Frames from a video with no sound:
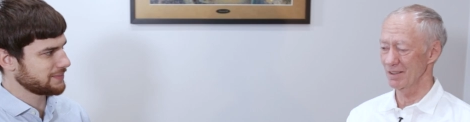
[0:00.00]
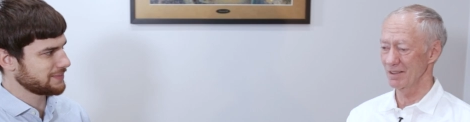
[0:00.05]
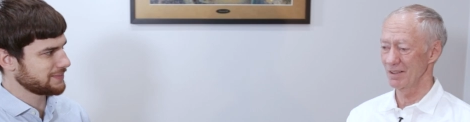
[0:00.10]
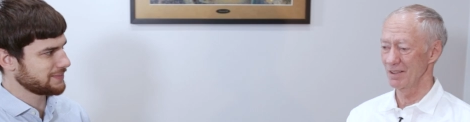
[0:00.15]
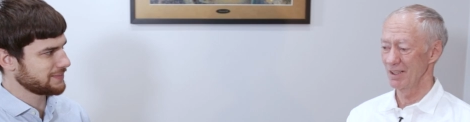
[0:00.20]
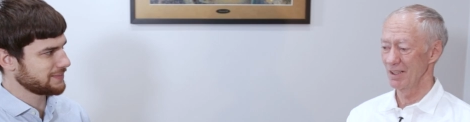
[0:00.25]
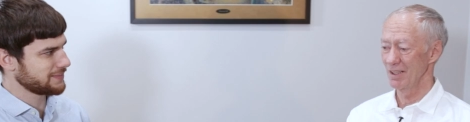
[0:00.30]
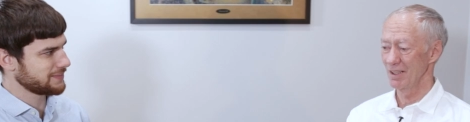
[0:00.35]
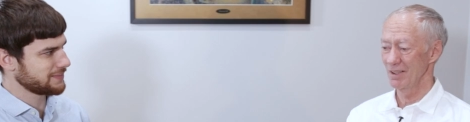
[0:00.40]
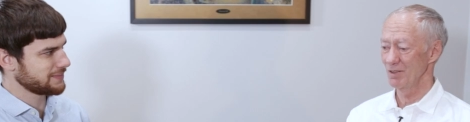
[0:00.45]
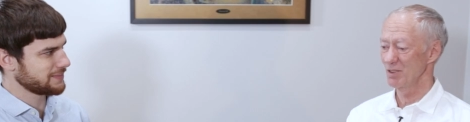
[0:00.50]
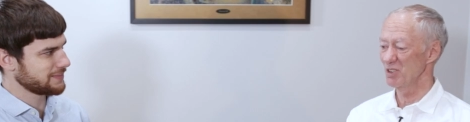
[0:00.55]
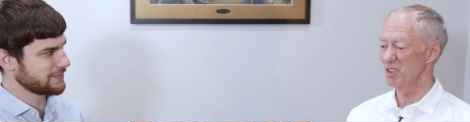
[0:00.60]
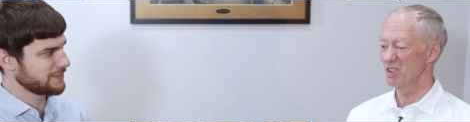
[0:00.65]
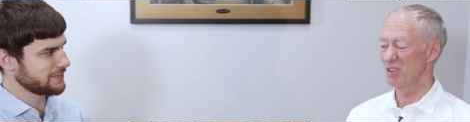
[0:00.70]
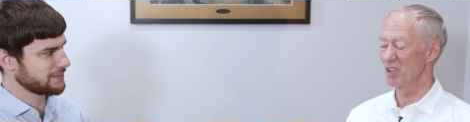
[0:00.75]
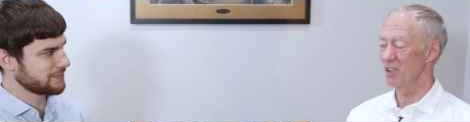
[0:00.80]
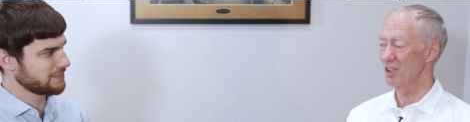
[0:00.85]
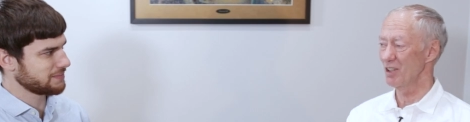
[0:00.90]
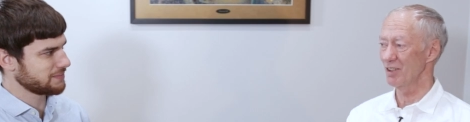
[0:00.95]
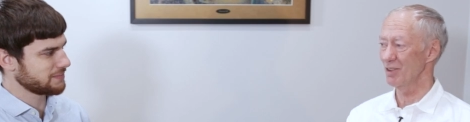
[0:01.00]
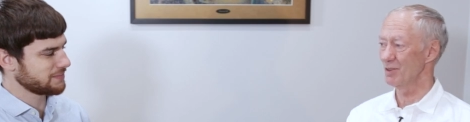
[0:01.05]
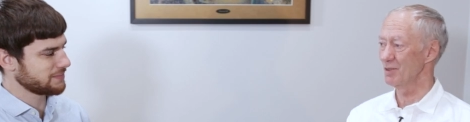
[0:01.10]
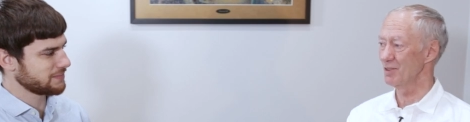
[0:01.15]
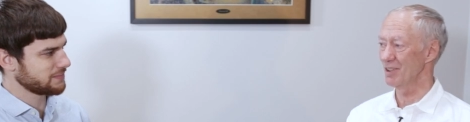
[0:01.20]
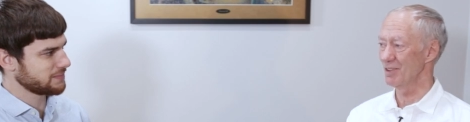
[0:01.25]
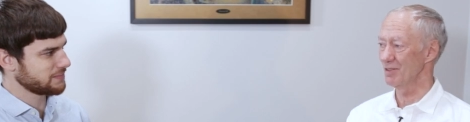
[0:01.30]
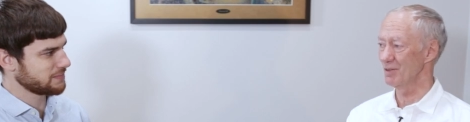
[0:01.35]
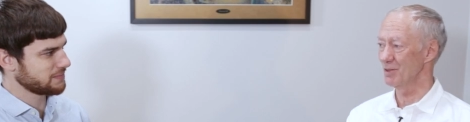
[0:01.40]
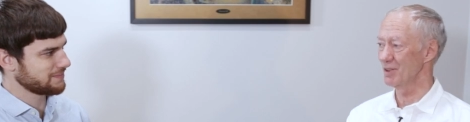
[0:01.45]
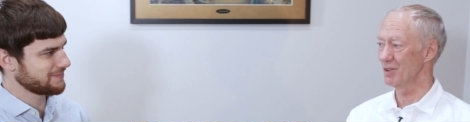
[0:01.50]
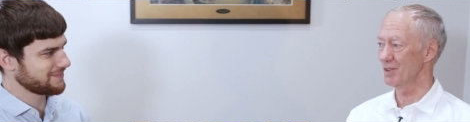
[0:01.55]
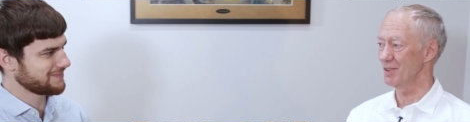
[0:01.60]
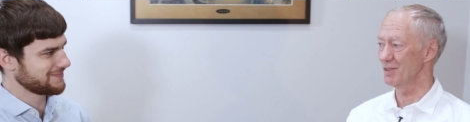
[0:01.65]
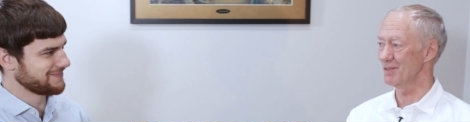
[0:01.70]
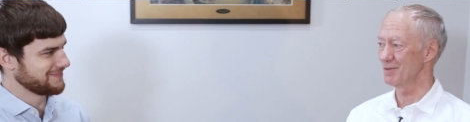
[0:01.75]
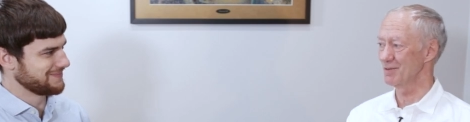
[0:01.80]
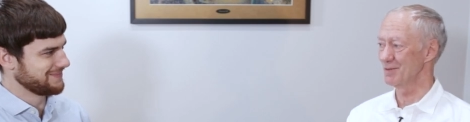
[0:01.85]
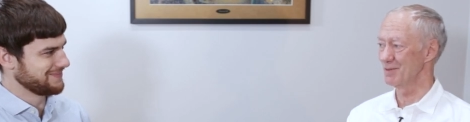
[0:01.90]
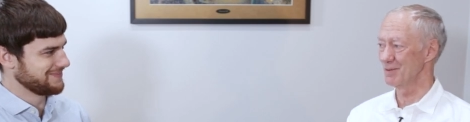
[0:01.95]
Speaker 1: And no,
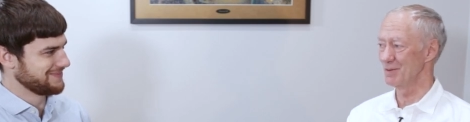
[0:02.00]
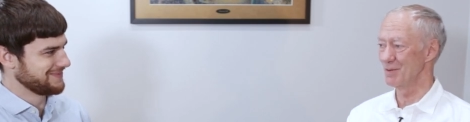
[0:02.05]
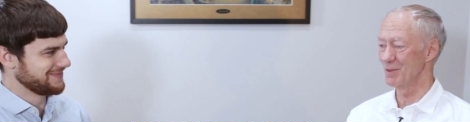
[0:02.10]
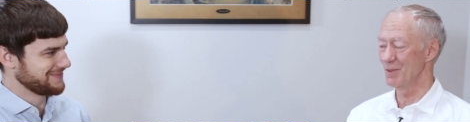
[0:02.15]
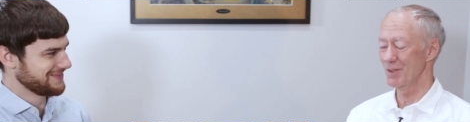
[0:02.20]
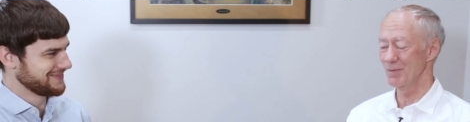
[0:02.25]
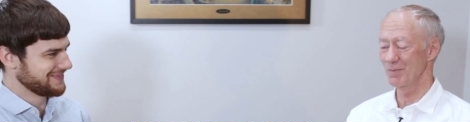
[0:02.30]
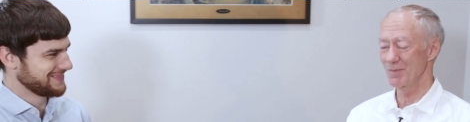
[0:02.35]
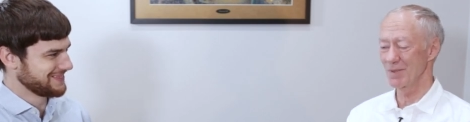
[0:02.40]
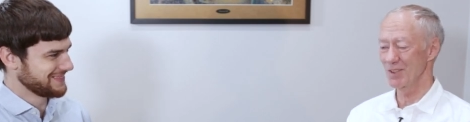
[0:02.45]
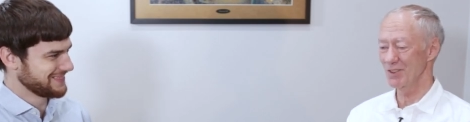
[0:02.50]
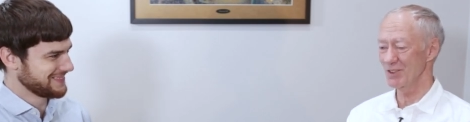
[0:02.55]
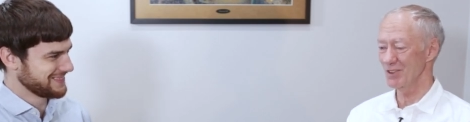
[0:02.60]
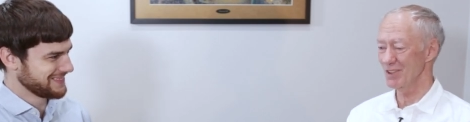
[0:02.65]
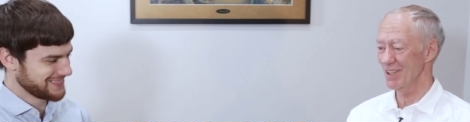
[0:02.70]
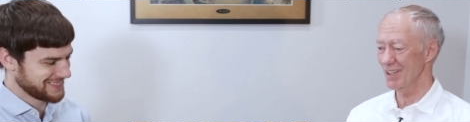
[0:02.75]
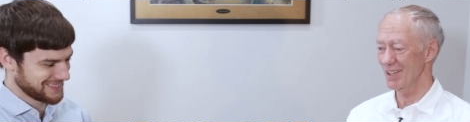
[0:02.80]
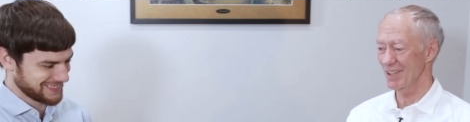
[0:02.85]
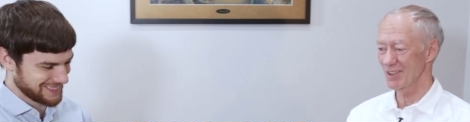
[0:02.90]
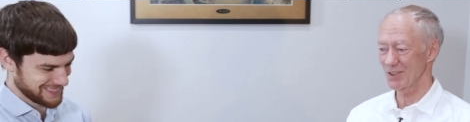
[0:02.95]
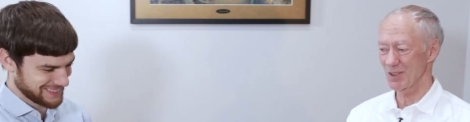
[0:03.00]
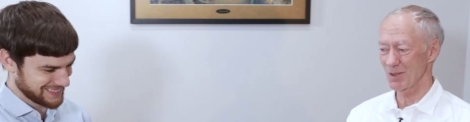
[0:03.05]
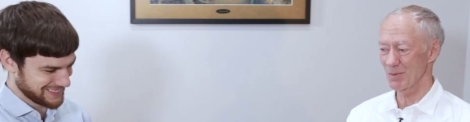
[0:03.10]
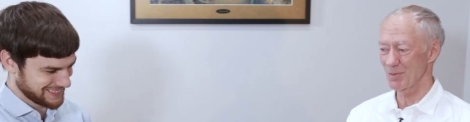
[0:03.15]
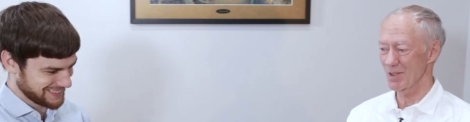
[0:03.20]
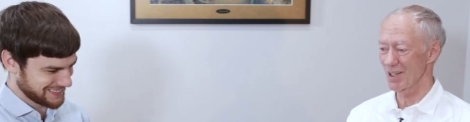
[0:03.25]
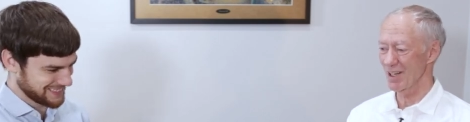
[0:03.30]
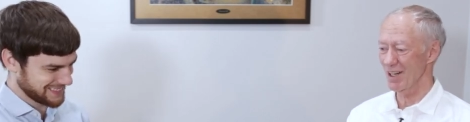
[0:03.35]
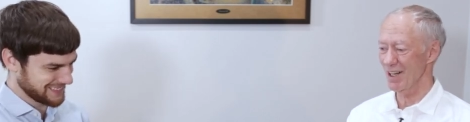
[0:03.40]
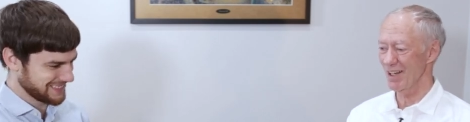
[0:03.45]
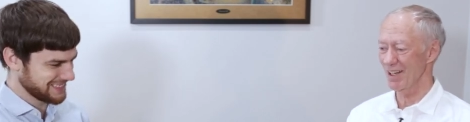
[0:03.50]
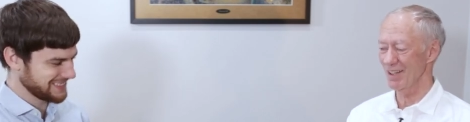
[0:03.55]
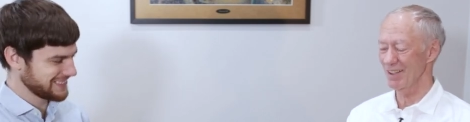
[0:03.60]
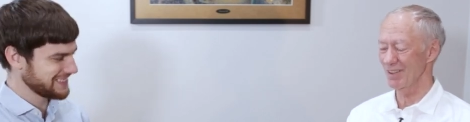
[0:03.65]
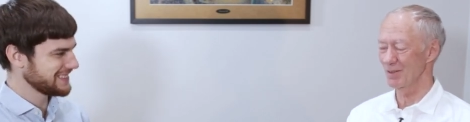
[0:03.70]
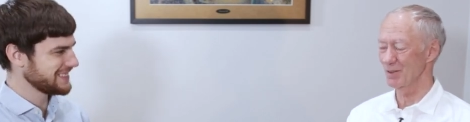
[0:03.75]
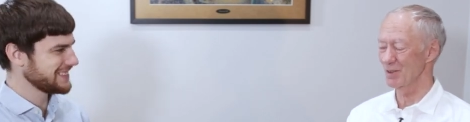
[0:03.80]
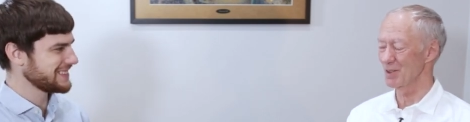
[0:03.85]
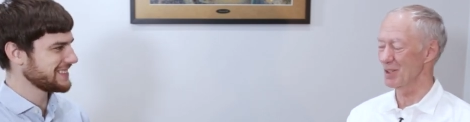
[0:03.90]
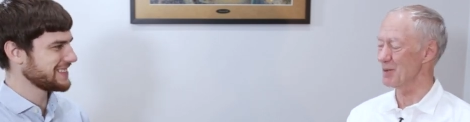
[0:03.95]
we're busy at SMBI
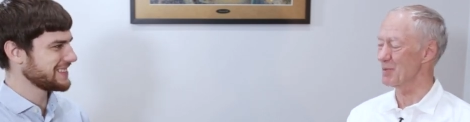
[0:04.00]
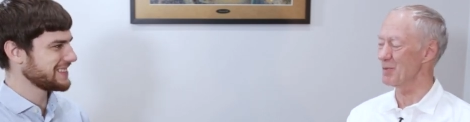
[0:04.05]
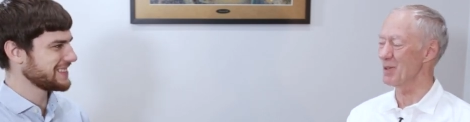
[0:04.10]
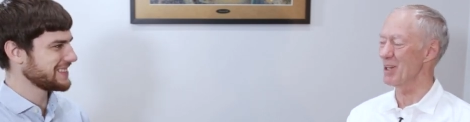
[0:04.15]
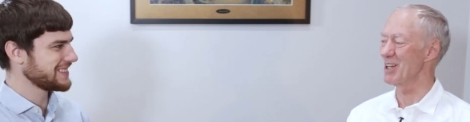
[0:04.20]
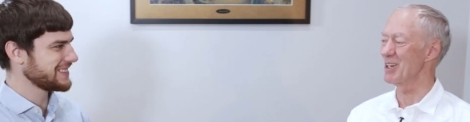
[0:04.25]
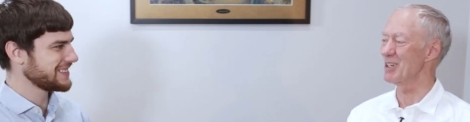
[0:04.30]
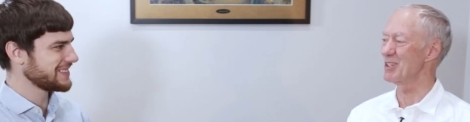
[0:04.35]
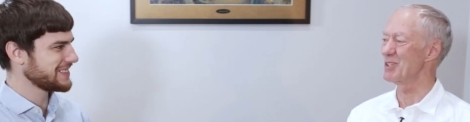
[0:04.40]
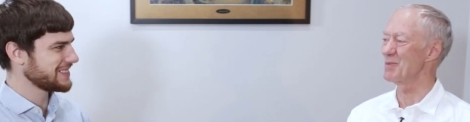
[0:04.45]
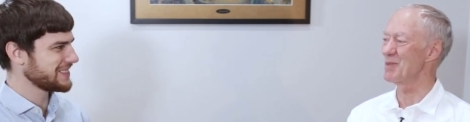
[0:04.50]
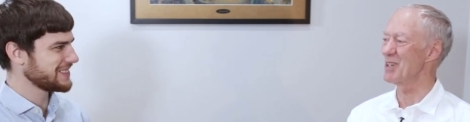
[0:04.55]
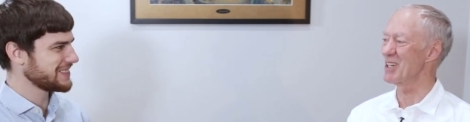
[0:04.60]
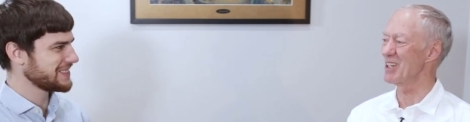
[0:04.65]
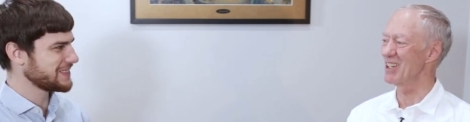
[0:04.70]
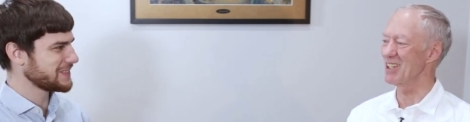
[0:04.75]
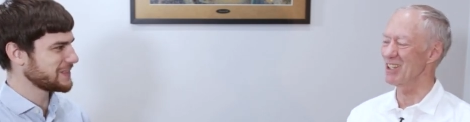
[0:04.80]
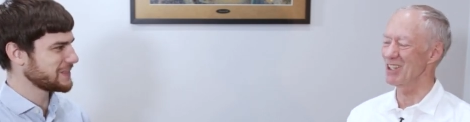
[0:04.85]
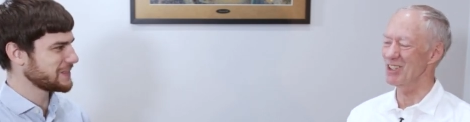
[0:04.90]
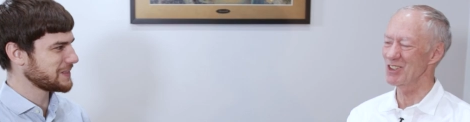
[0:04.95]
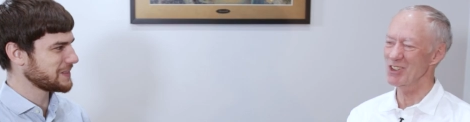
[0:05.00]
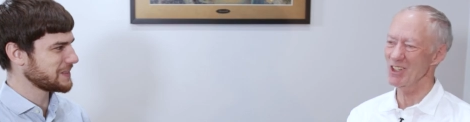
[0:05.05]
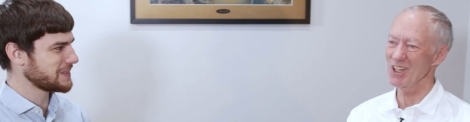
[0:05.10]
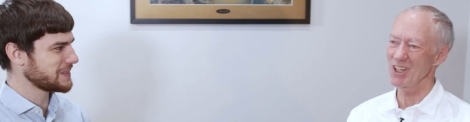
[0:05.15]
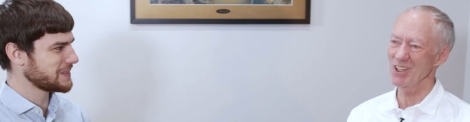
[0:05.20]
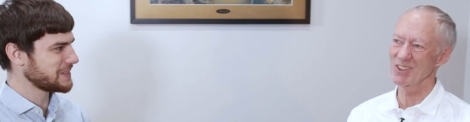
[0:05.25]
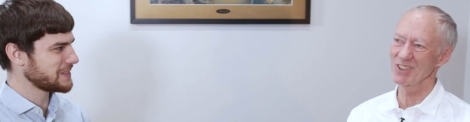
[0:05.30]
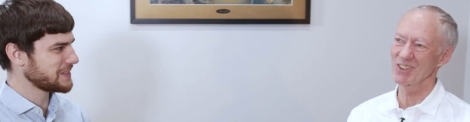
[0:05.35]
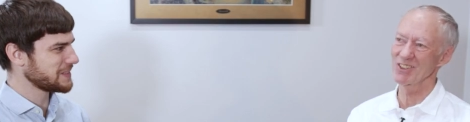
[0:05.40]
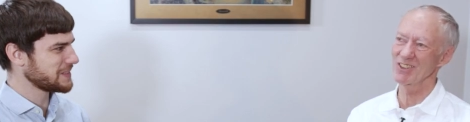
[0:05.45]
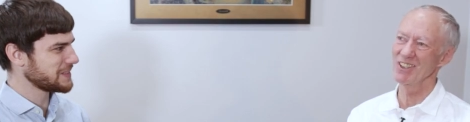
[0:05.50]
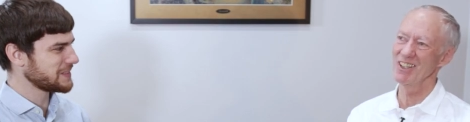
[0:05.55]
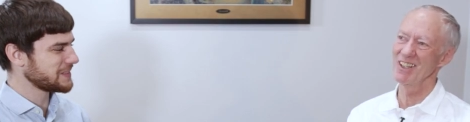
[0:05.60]
and we're not planning to make any changes.